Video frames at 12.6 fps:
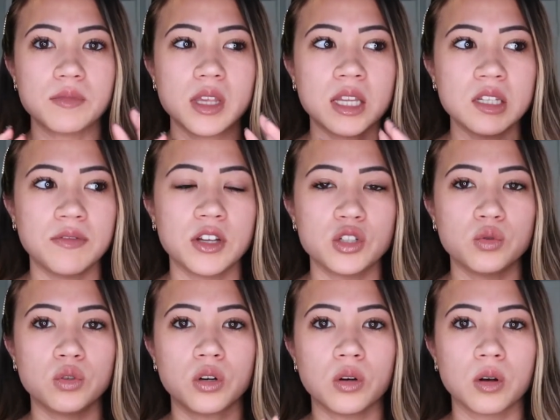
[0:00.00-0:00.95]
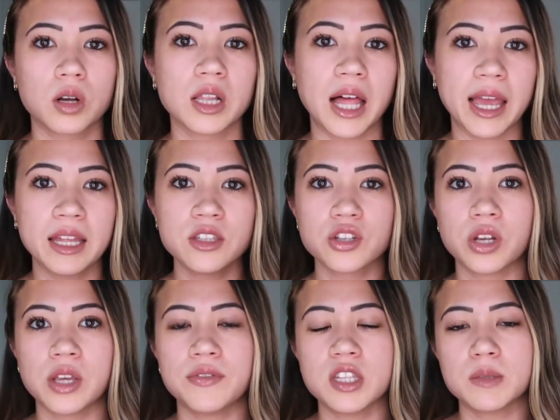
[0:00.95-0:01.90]
individual clients or
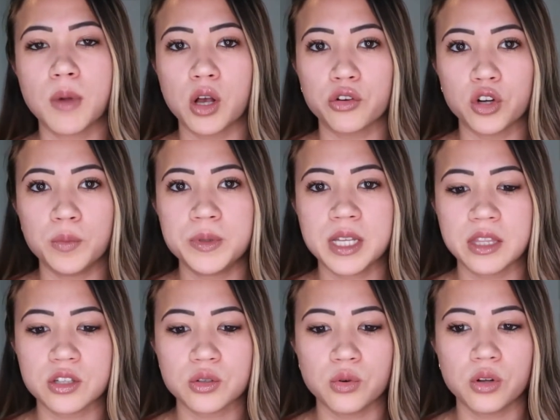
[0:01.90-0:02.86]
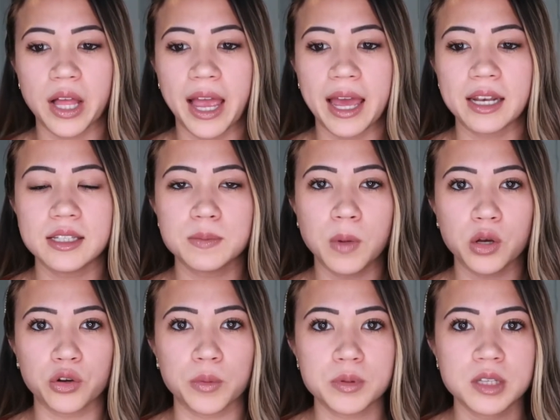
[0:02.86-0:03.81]
even small groups at the school. I had small
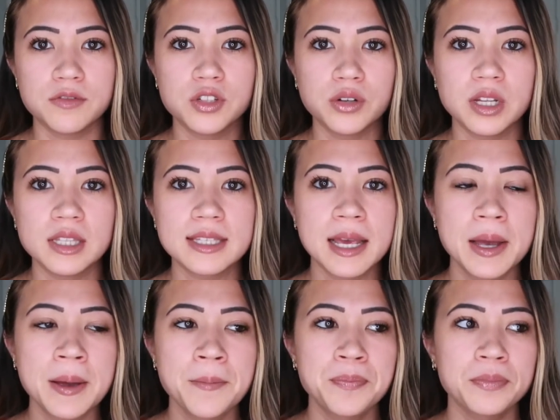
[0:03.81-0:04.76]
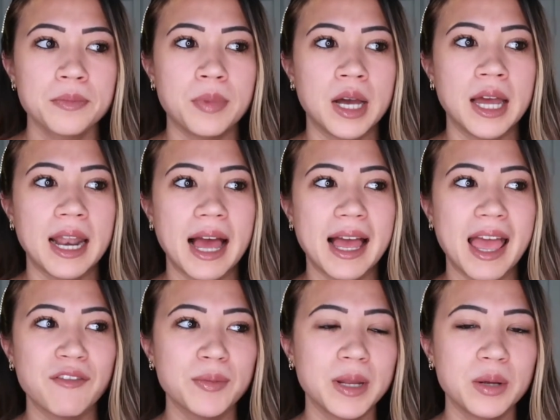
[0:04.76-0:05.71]
groups of students, but
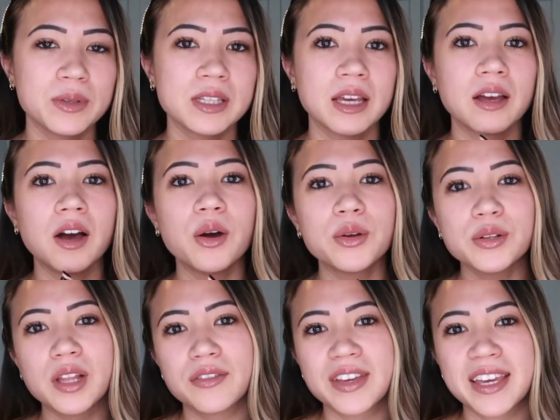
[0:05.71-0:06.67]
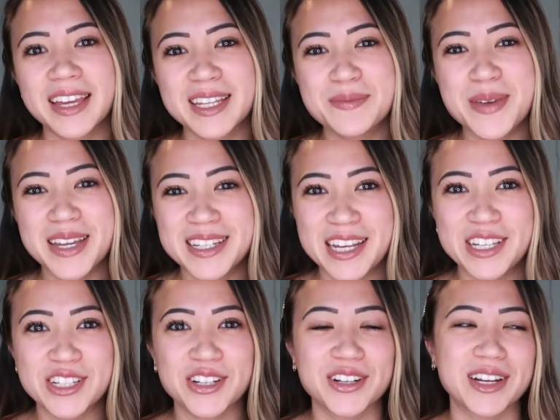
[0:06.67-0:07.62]
everybody was like, oh, you love kids, be a
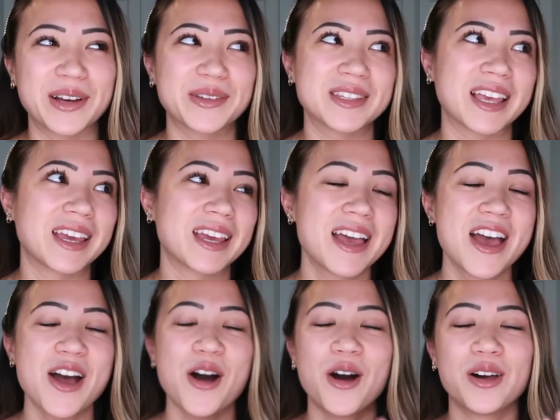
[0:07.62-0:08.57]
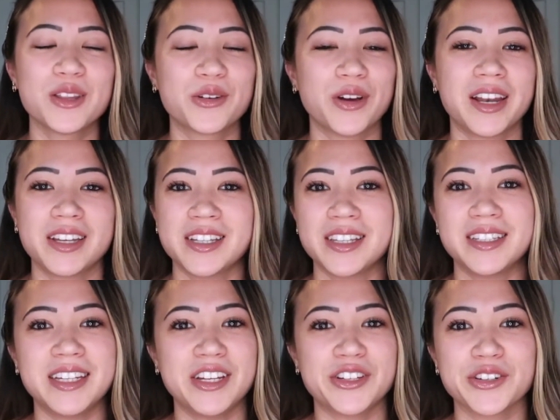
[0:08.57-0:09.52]
teacher. And I was like, all the credit to the
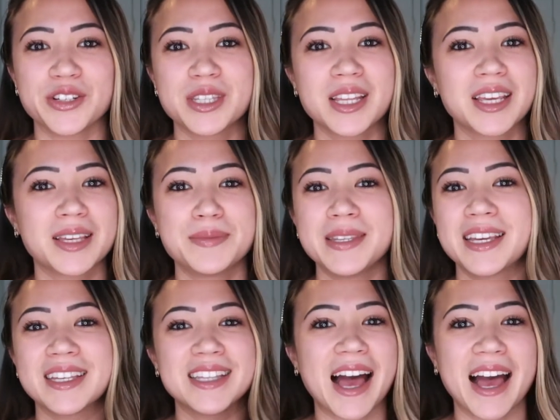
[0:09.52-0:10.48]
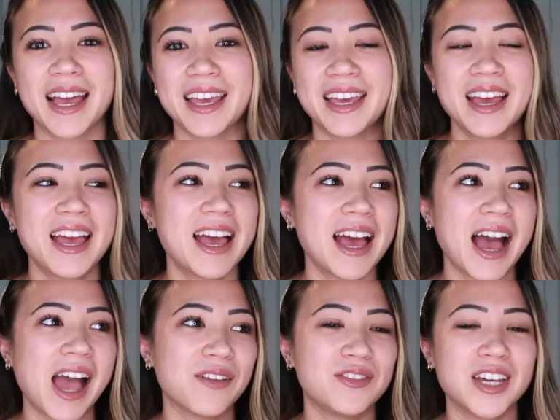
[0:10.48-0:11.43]
teachers, because
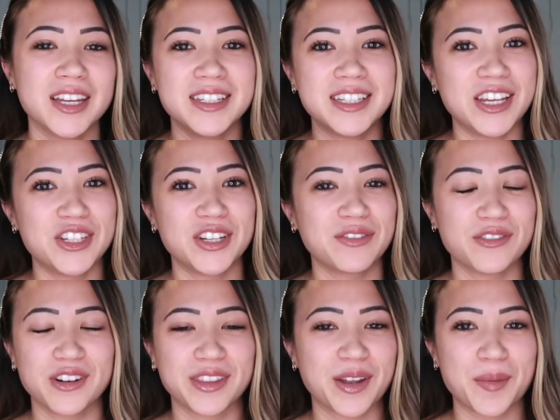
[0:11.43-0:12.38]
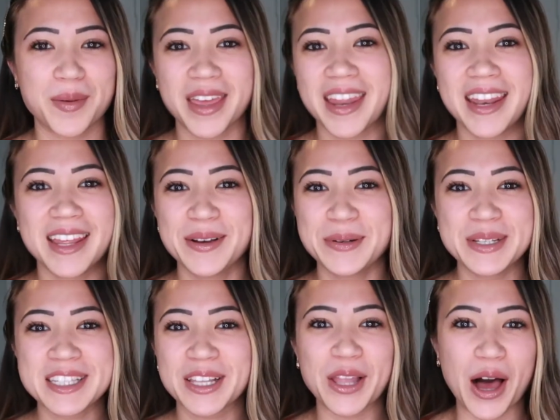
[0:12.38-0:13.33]
I've done teaching for a little bit, and it
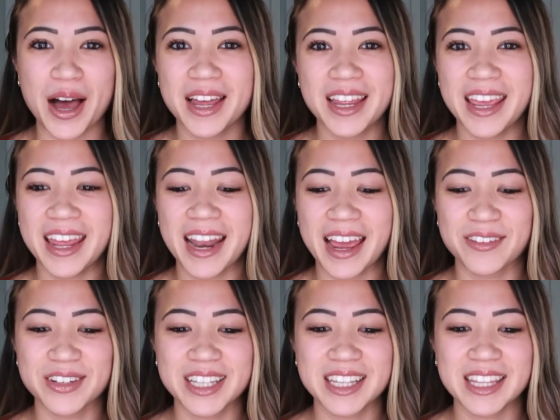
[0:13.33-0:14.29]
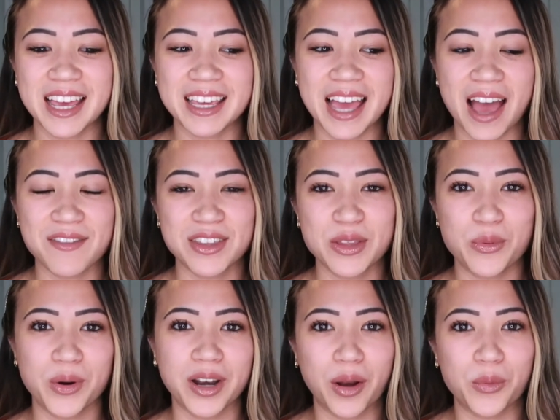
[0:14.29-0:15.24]
was a lot, and I really like having the
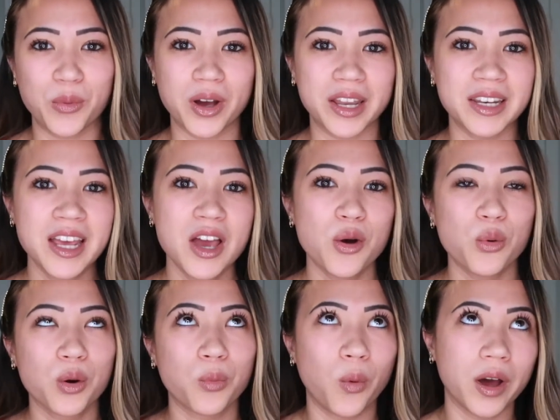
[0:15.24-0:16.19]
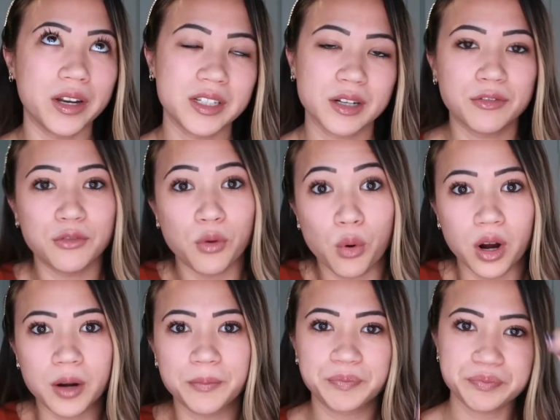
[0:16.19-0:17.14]
one-on-one or 1 to 4